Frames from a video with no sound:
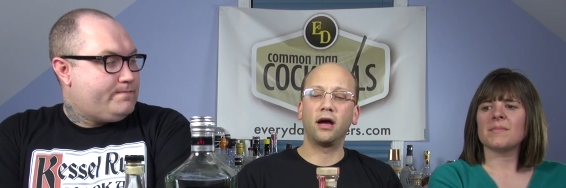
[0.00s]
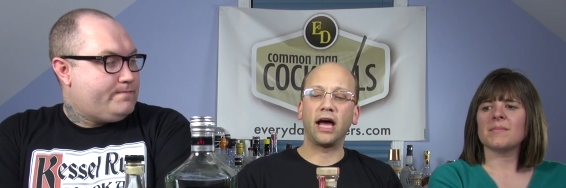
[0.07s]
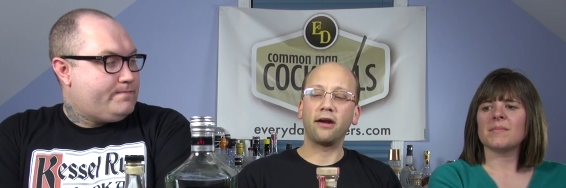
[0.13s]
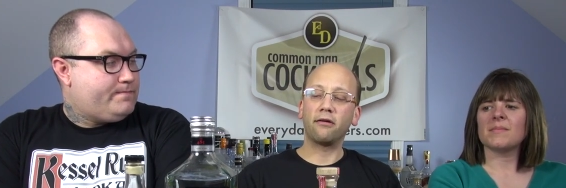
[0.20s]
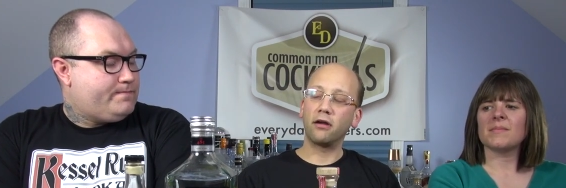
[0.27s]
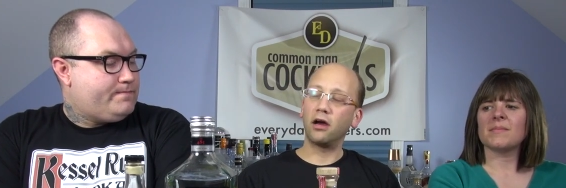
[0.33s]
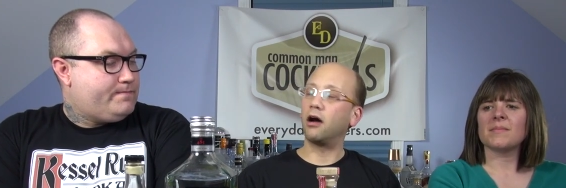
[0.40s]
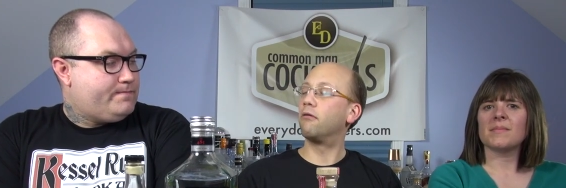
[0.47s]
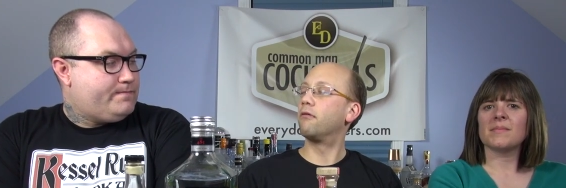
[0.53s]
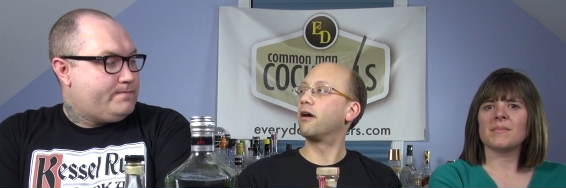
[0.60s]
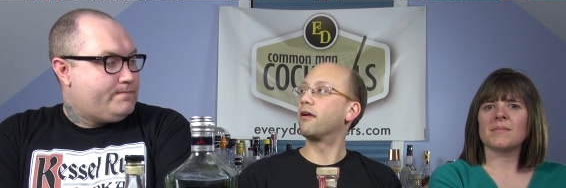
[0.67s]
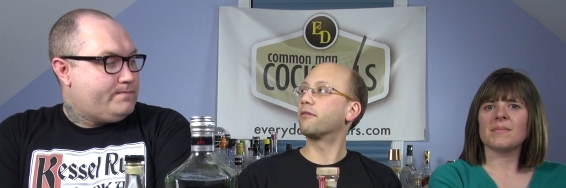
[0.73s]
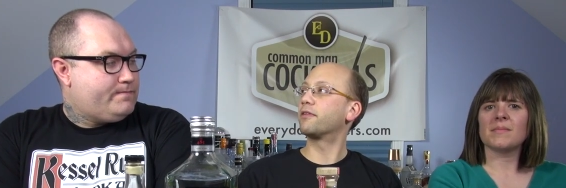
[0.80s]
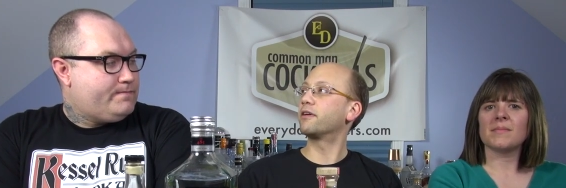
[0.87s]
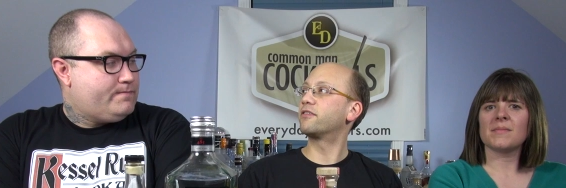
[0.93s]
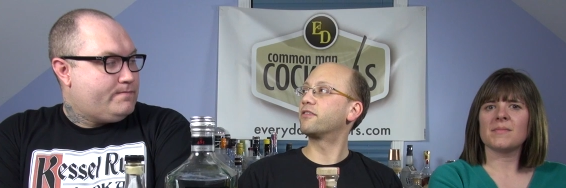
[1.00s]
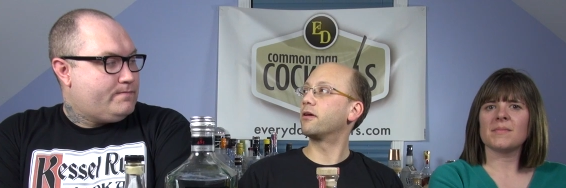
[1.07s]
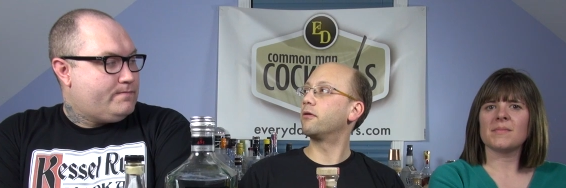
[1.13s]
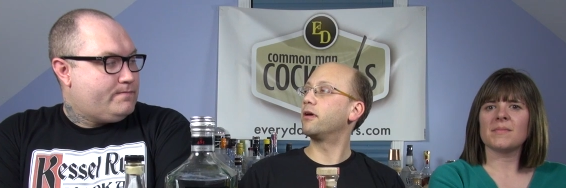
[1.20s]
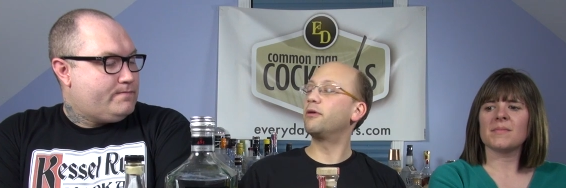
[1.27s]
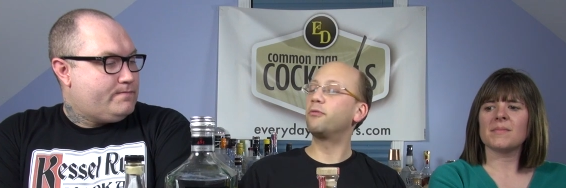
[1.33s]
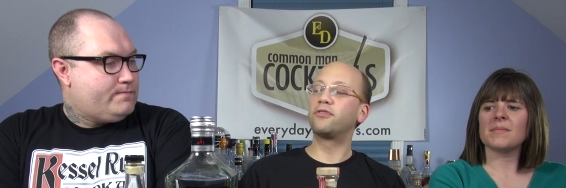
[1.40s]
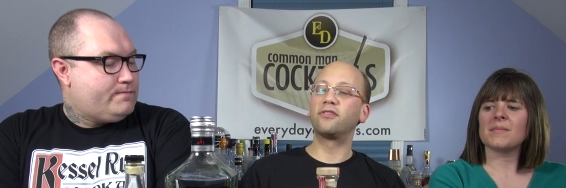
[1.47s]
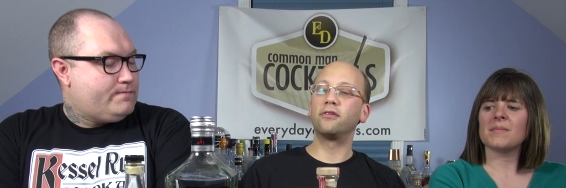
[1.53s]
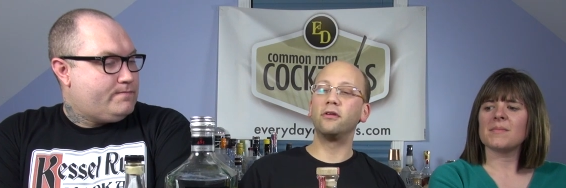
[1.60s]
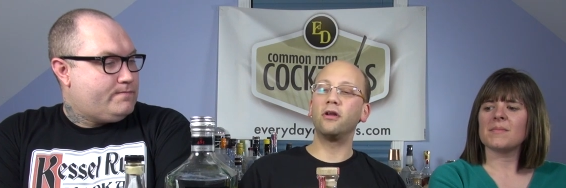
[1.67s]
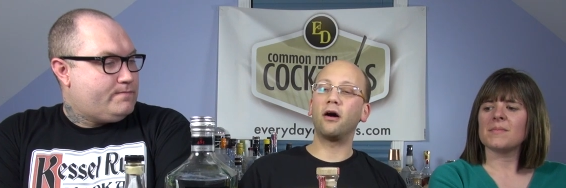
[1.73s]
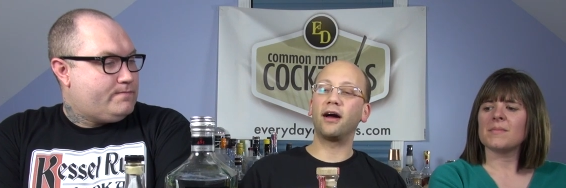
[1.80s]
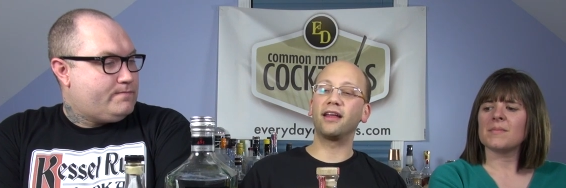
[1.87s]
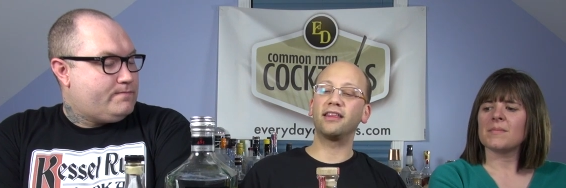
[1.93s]
Speaker 1: I don't know. I don't think so. It was
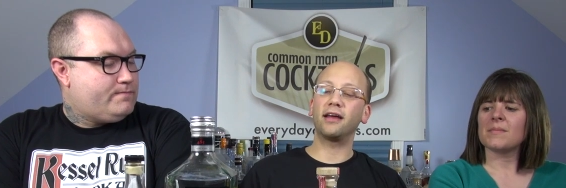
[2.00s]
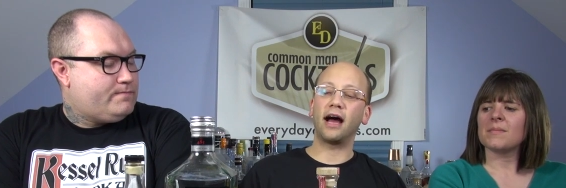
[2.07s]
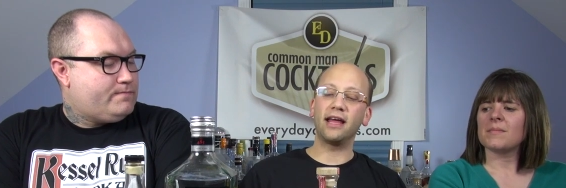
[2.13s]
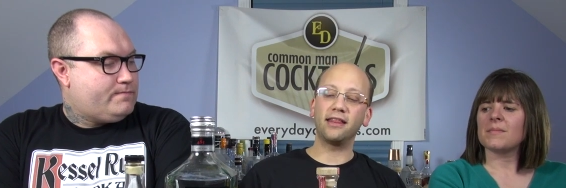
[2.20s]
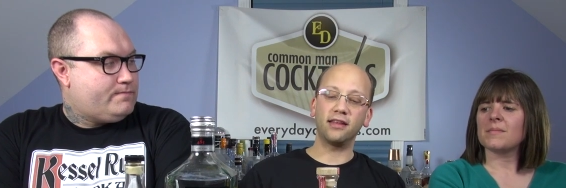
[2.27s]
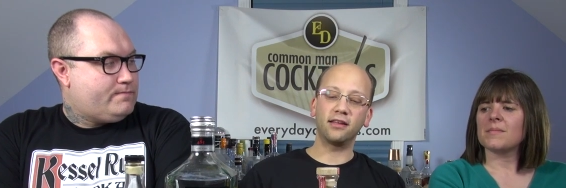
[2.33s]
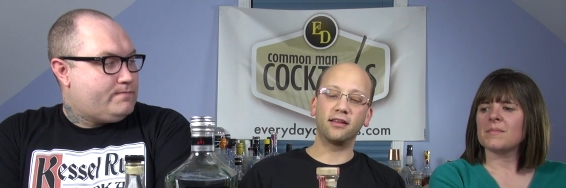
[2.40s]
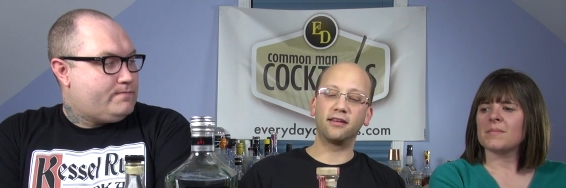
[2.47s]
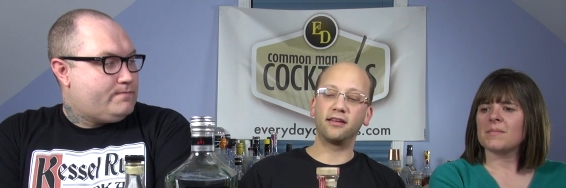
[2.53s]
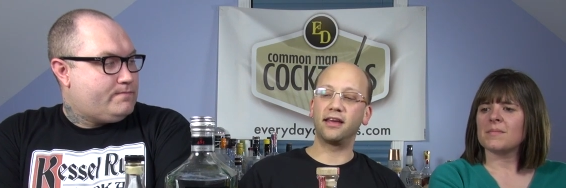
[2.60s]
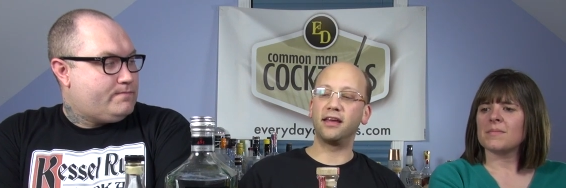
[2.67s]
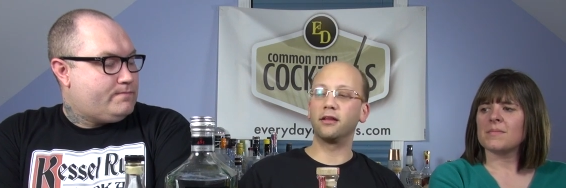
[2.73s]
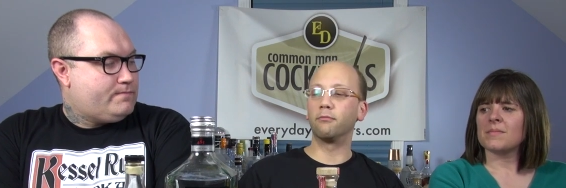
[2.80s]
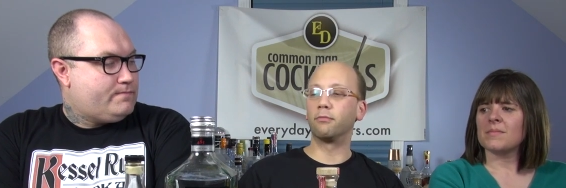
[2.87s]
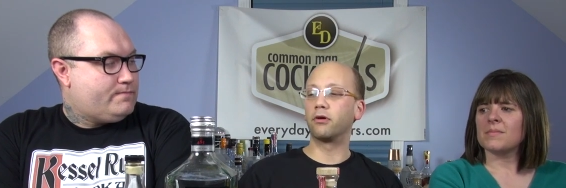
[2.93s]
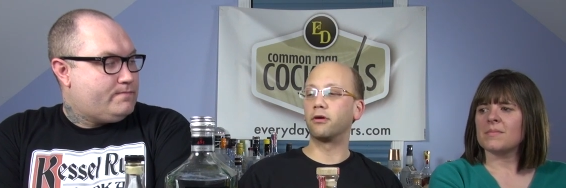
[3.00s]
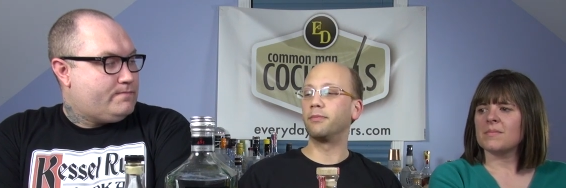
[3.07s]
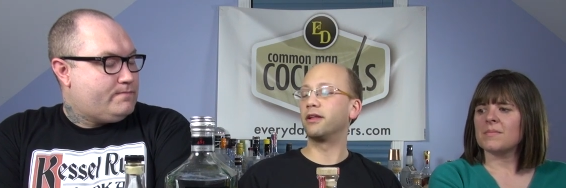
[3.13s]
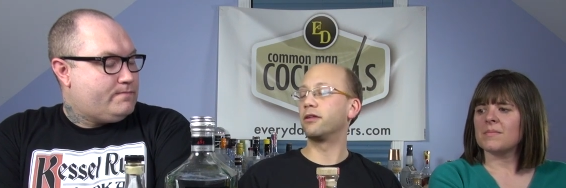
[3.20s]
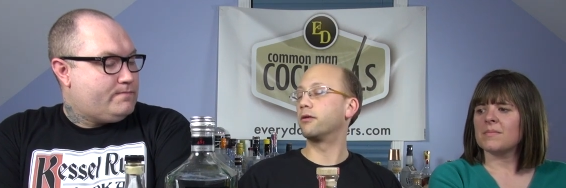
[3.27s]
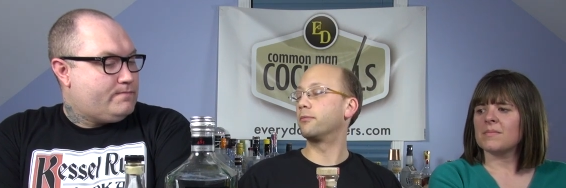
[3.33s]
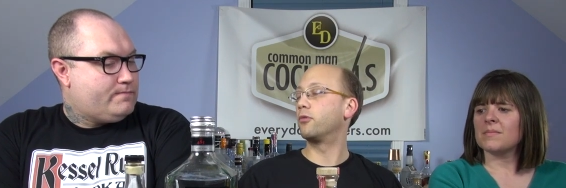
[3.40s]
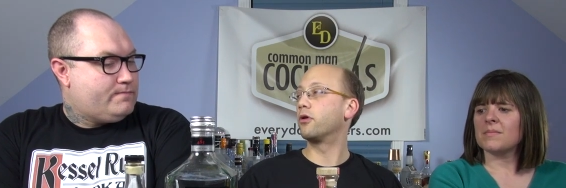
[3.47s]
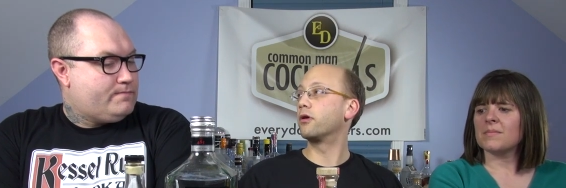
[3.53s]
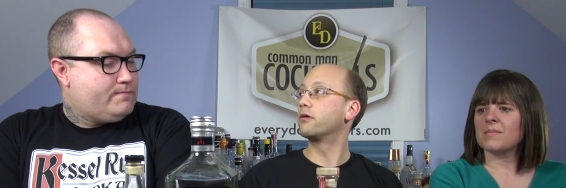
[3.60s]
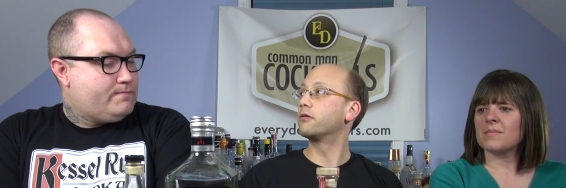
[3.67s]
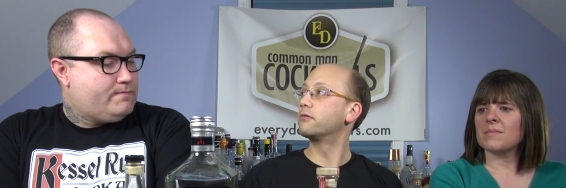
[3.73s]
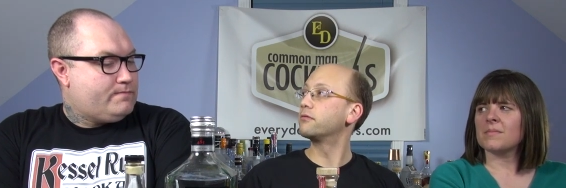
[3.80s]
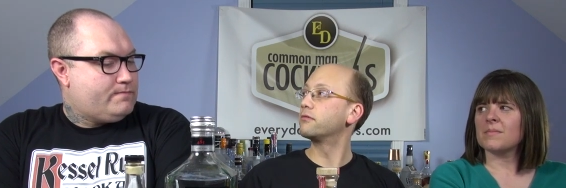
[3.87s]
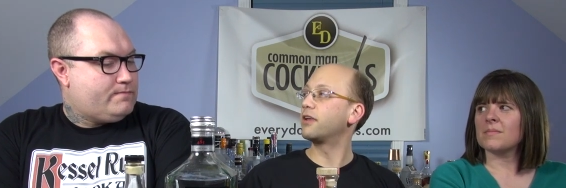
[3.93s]
no. I th I think the tequila burned me a little more,
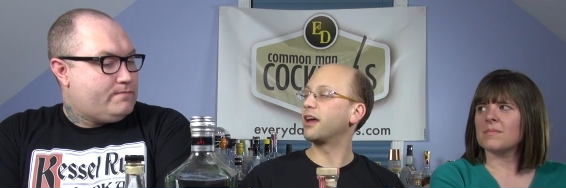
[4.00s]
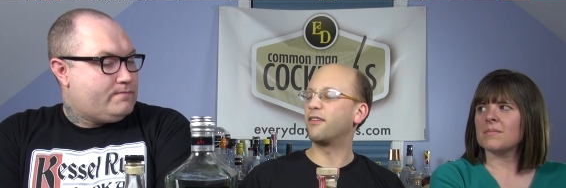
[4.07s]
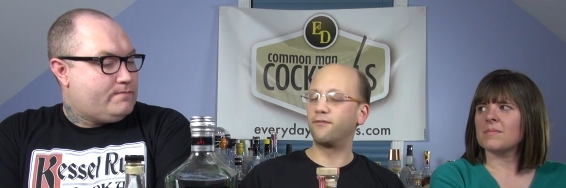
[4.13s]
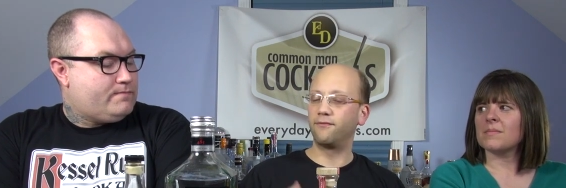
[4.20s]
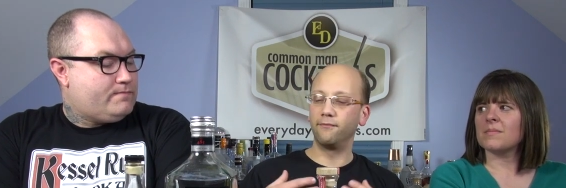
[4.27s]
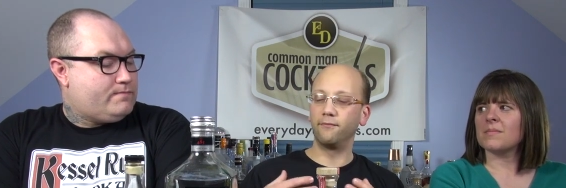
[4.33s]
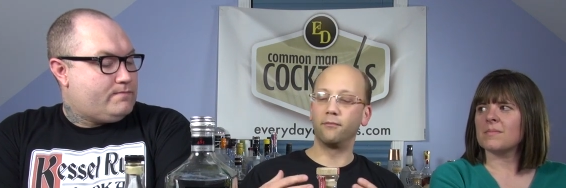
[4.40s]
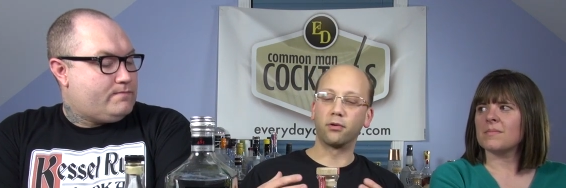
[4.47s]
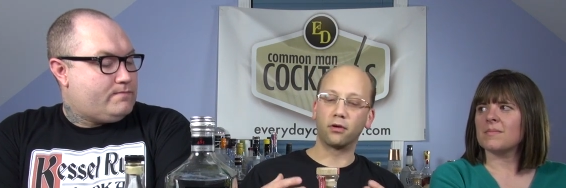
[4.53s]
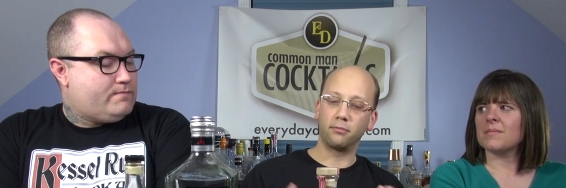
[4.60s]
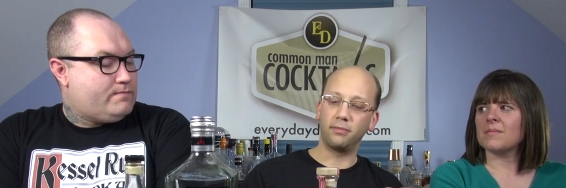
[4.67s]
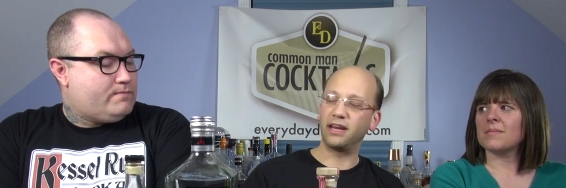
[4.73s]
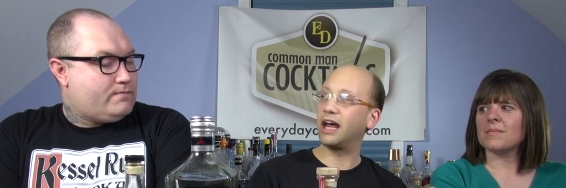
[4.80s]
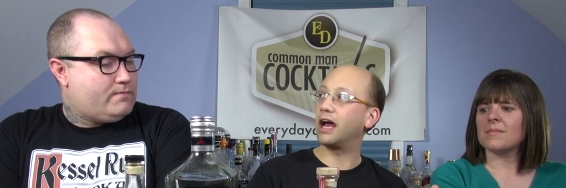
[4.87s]
like burned me